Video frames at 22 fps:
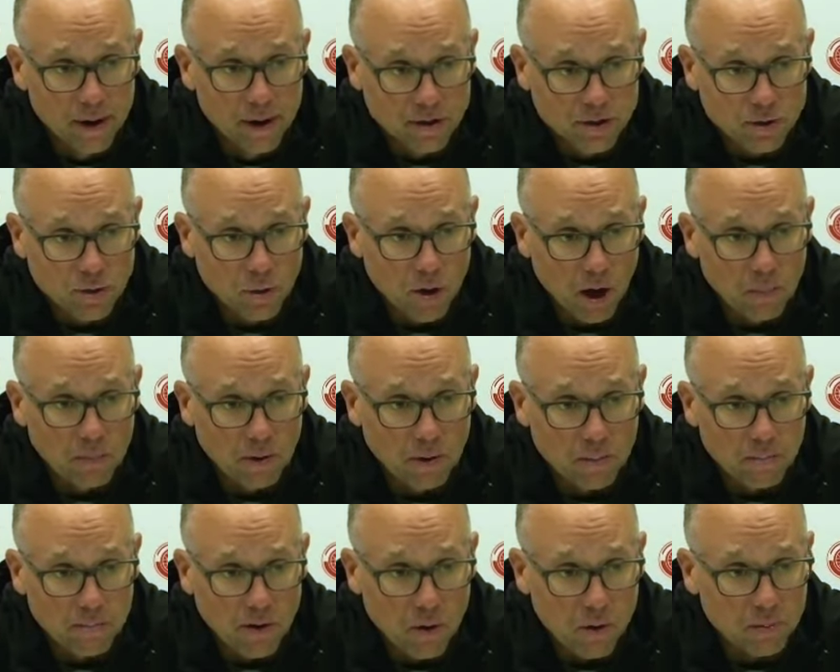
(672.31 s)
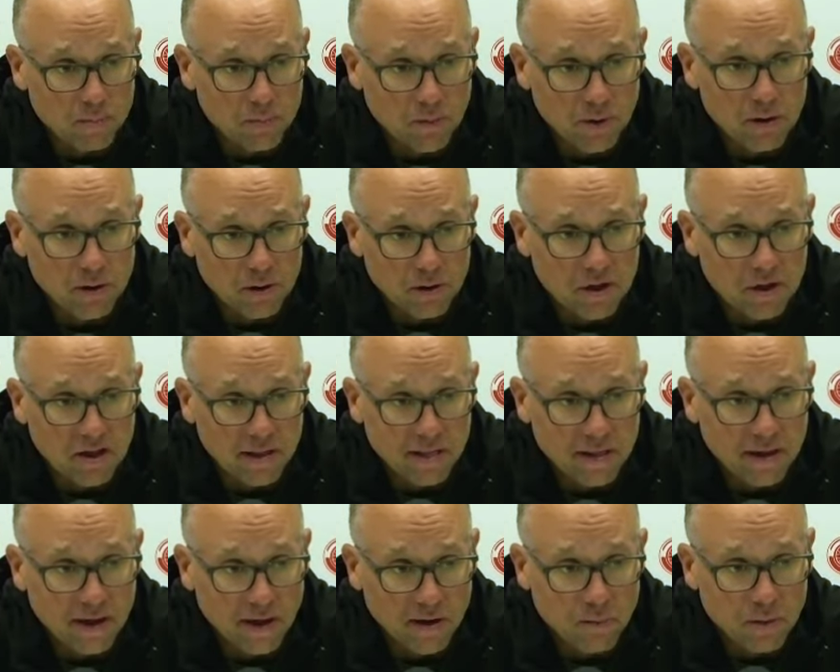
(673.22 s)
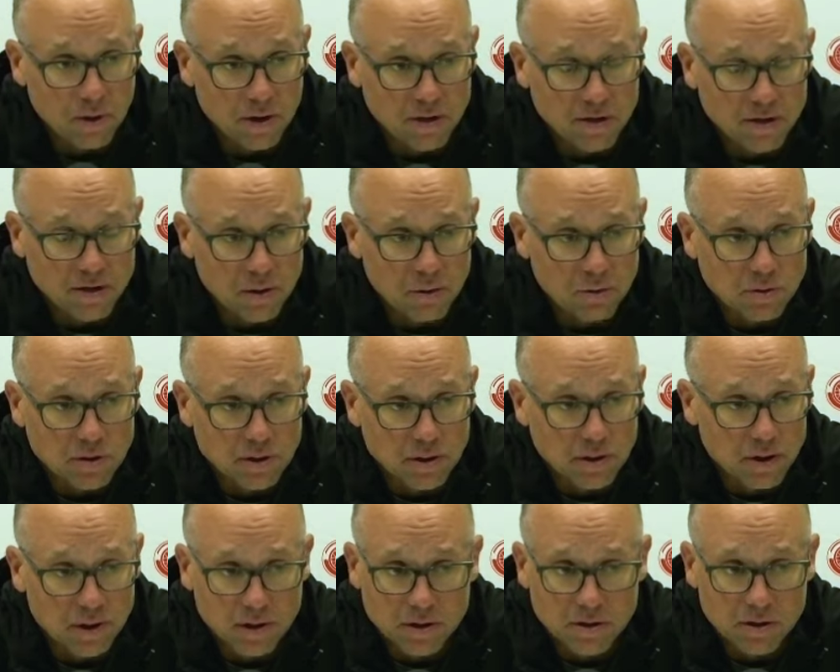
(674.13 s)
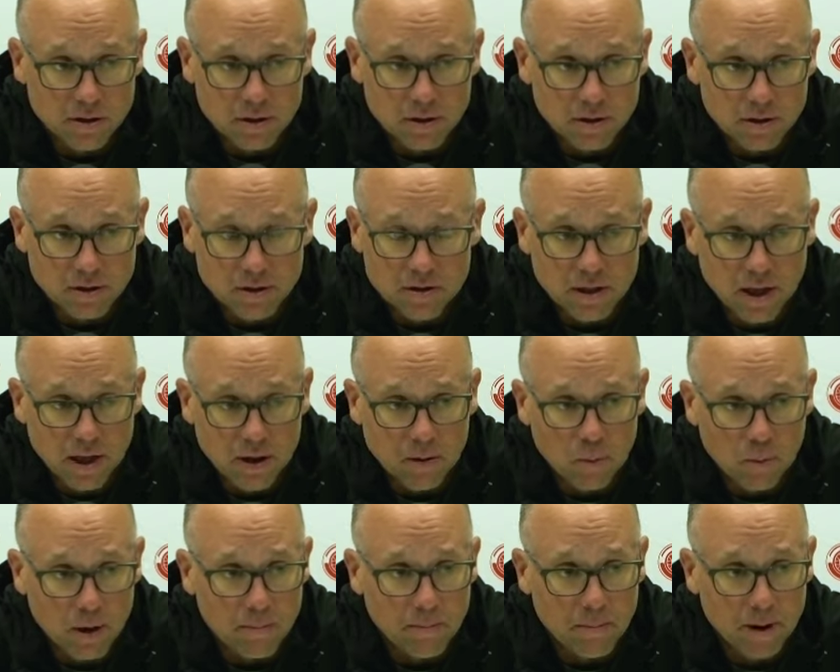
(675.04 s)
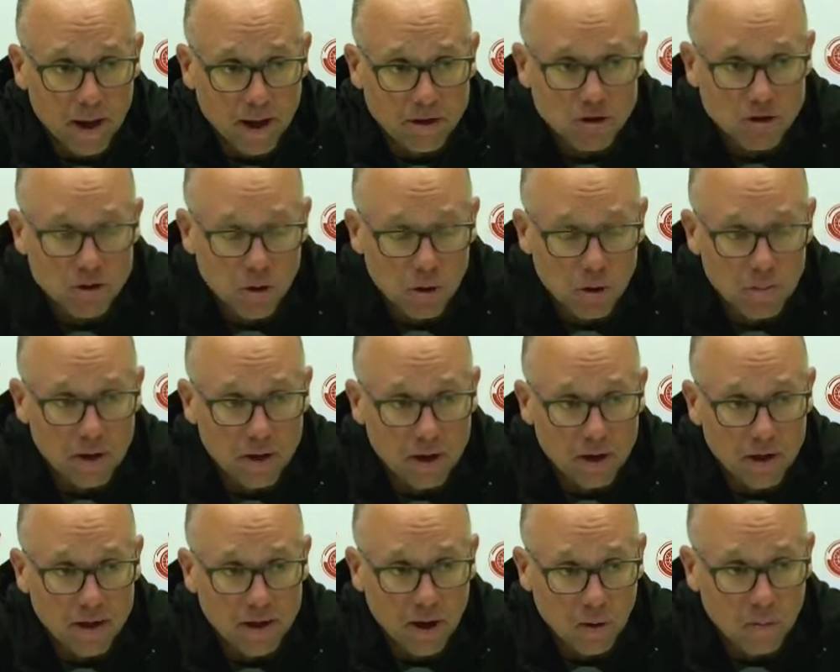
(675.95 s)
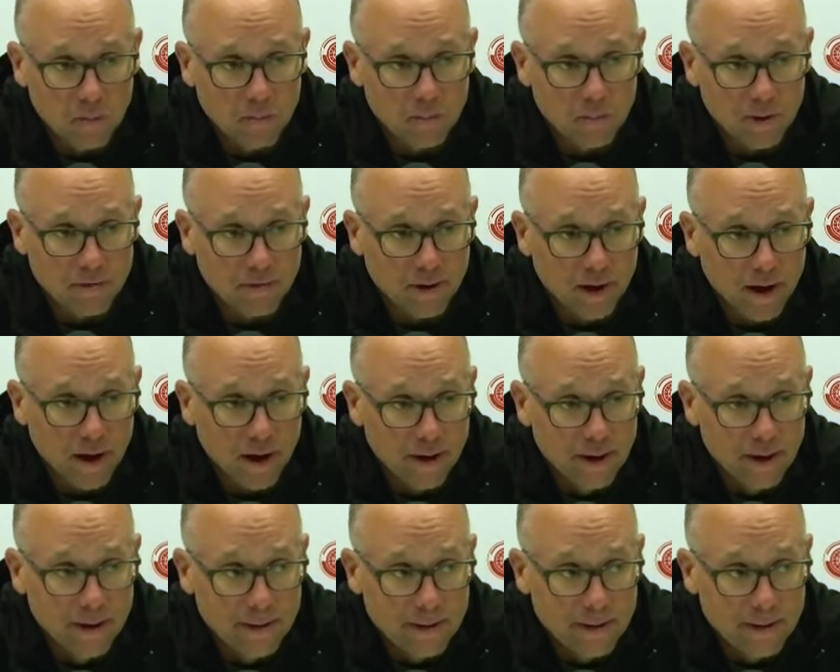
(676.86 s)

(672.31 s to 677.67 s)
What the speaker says: So help our power play look elite when he's out there. It's not a one-man show, but he can help with that.